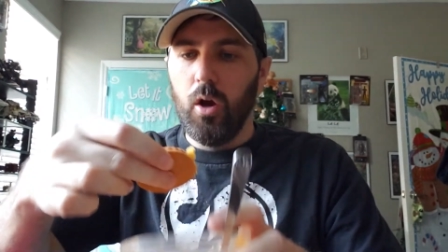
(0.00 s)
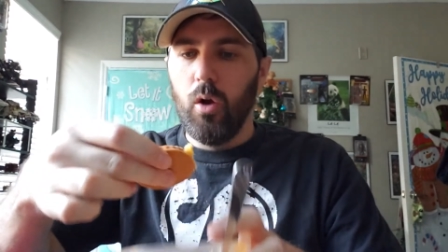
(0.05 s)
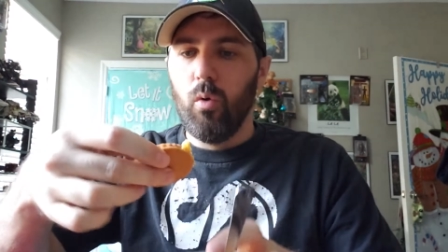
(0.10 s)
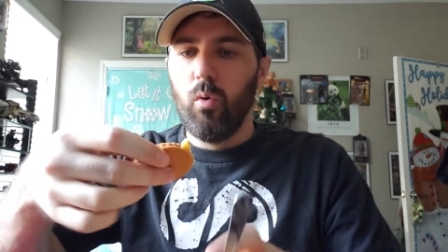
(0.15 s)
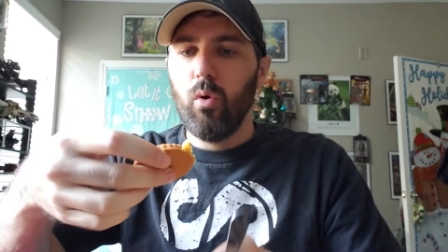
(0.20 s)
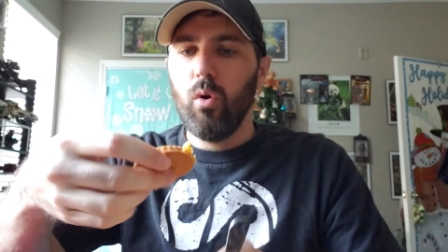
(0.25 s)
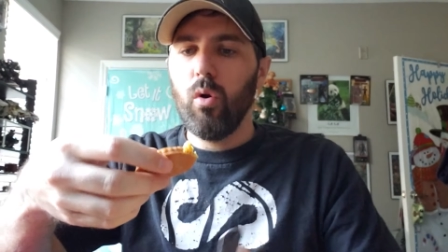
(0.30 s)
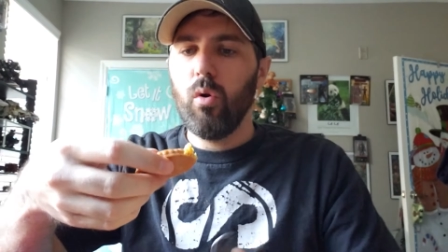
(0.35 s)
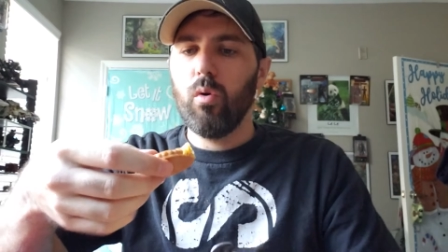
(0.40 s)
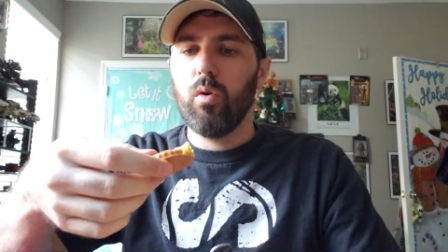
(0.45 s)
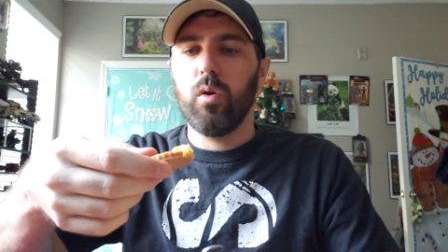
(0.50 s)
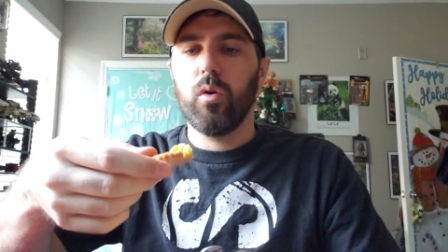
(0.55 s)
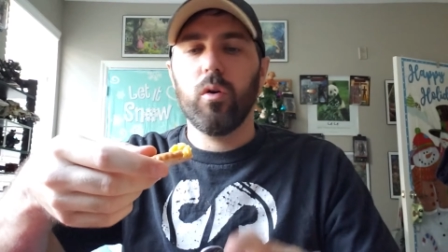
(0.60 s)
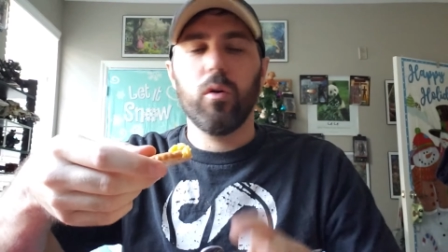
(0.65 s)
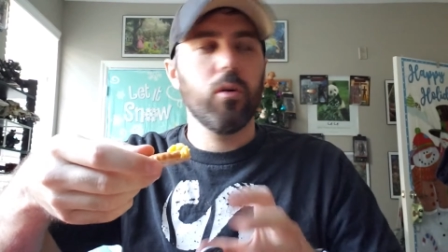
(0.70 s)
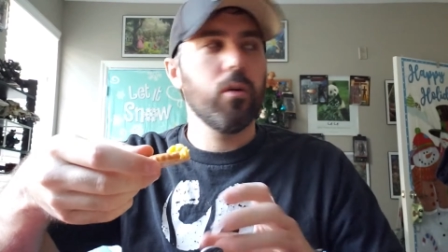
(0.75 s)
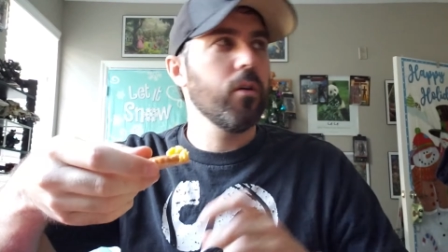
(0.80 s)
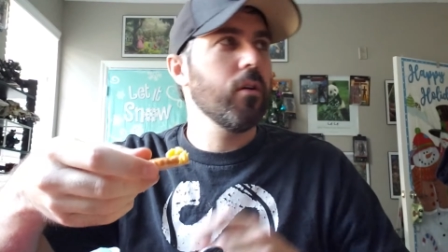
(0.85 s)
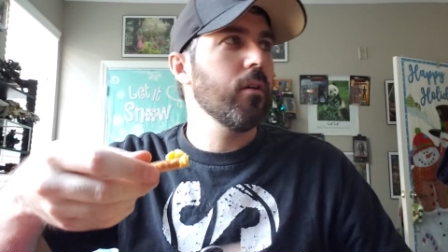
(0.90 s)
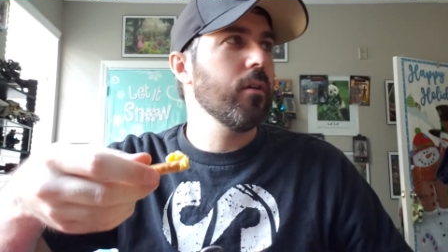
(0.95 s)
woo!
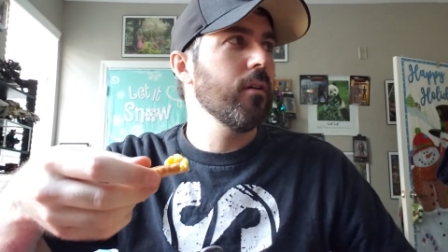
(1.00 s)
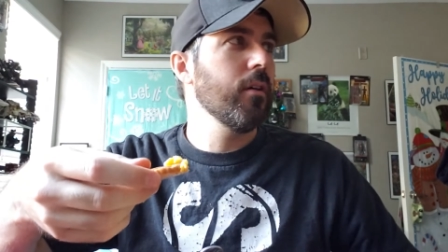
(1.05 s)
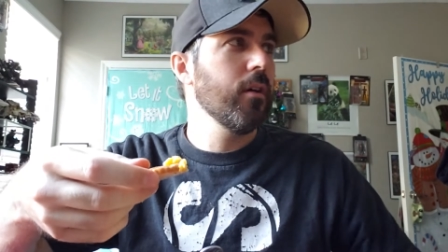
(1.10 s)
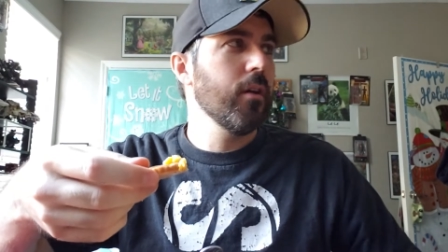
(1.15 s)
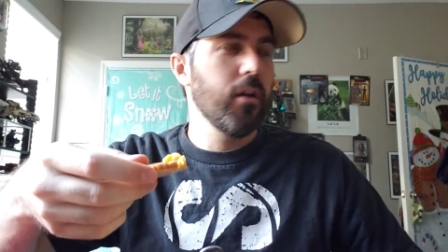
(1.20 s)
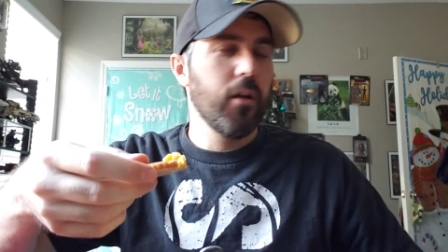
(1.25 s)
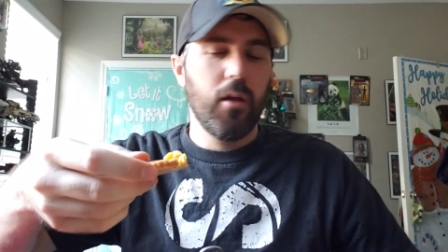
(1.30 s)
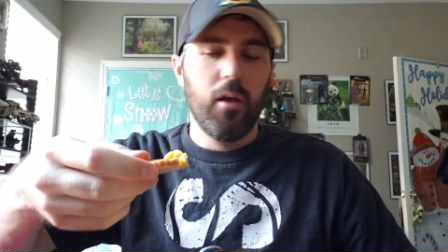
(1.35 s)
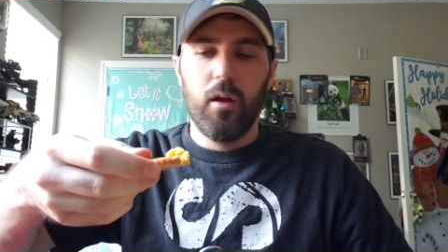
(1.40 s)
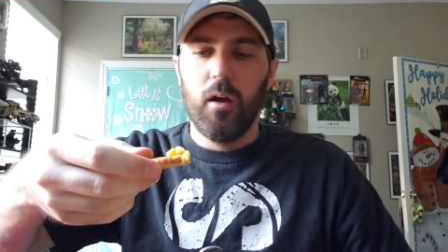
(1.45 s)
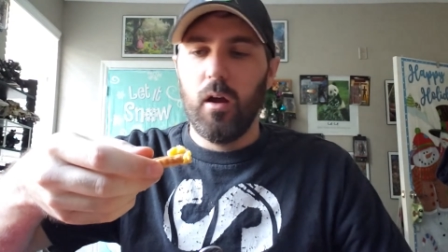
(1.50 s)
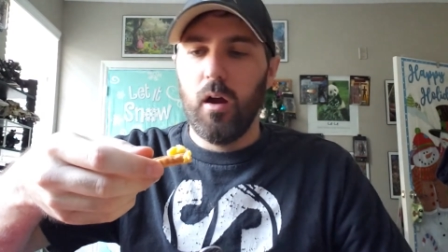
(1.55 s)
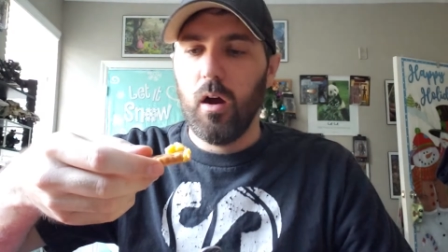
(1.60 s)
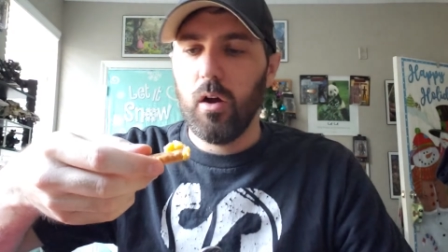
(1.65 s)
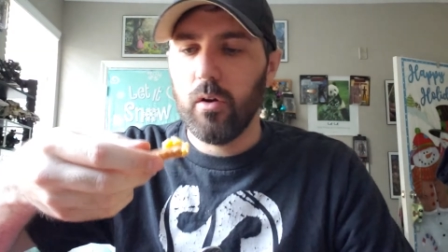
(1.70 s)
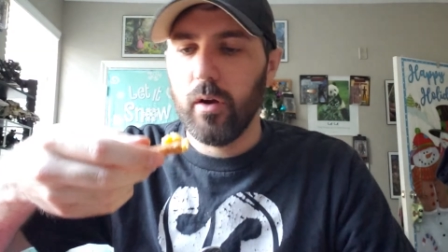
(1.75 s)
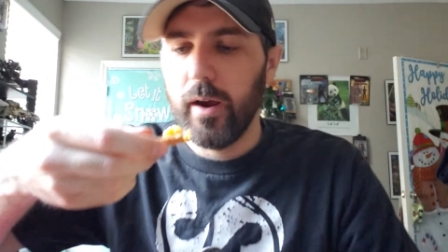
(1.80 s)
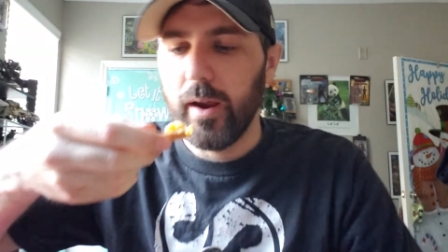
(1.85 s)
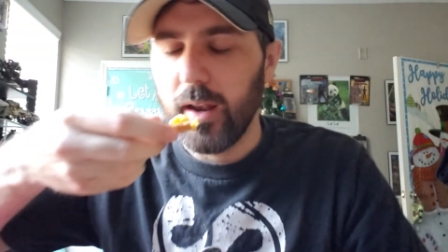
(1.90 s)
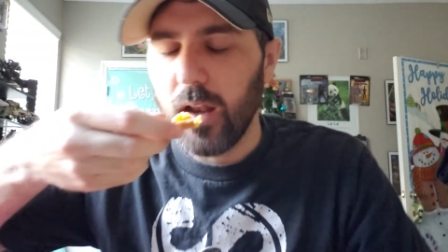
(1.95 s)

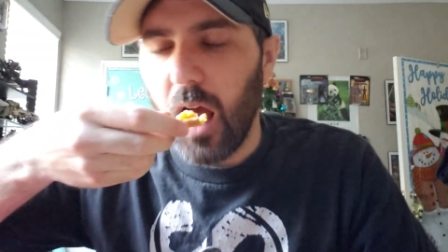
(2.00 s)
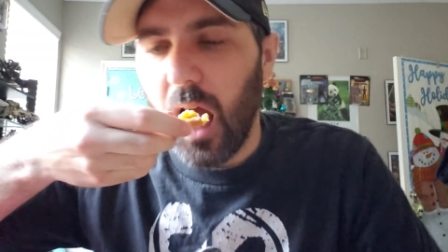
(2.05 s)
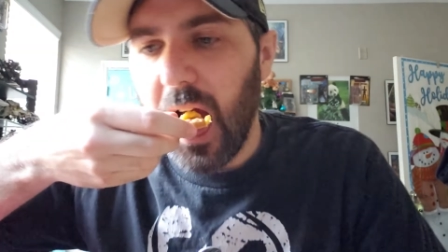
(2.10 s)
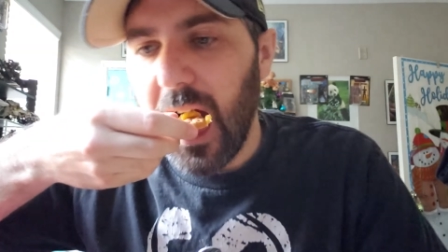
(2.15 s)
All right.